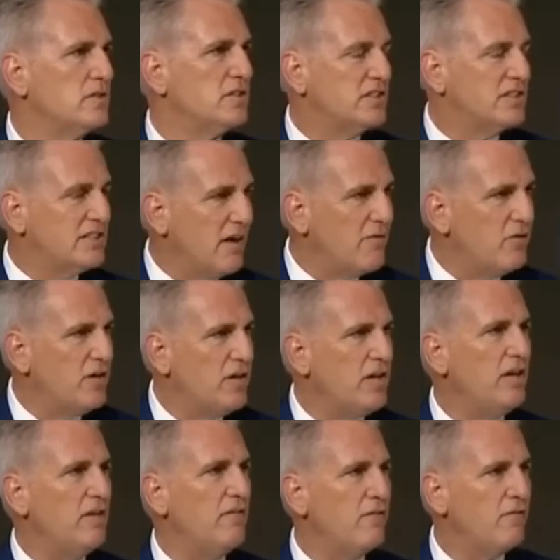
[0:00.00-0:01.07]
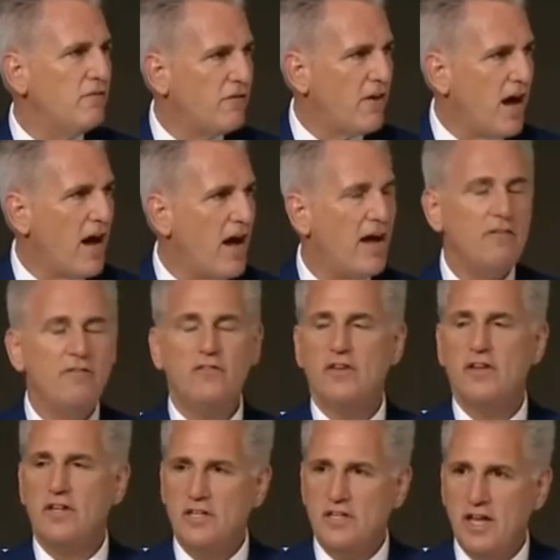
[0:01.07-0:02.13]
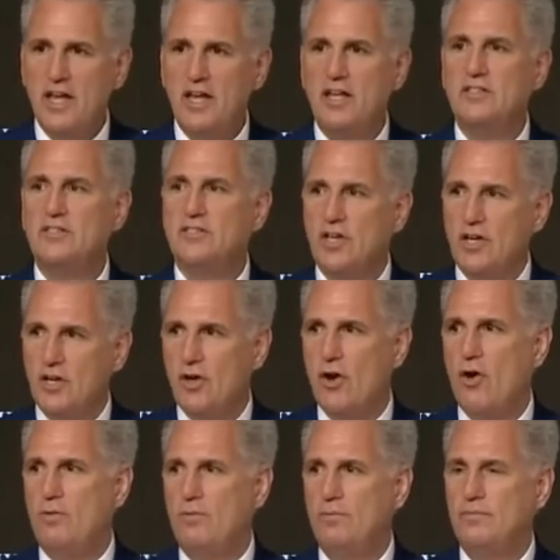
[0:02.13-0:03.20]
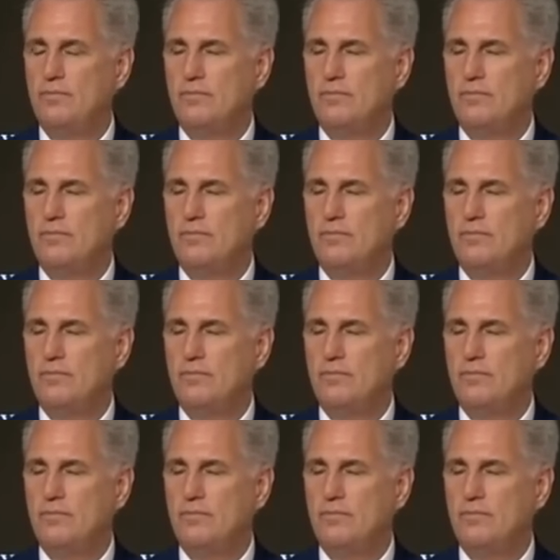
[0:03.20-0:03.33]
75 days ago.